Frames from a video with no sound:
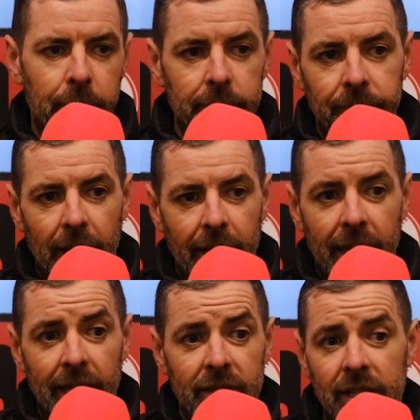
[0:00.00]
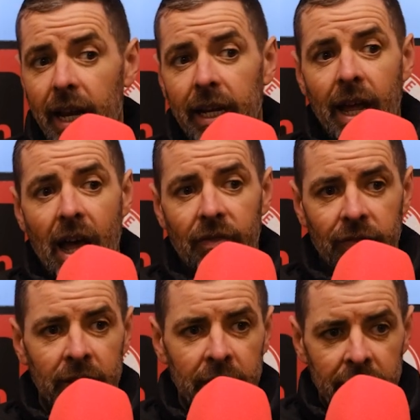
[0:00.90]
But again, second
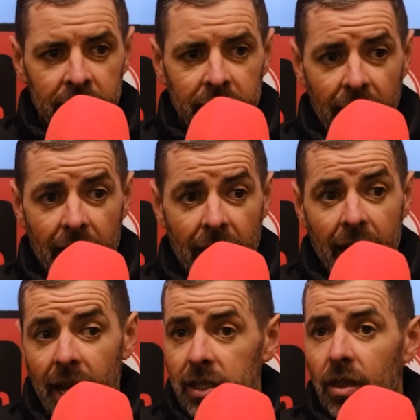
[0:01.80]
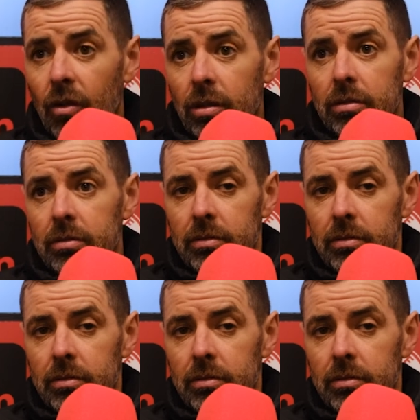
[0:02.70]
half, I actually thought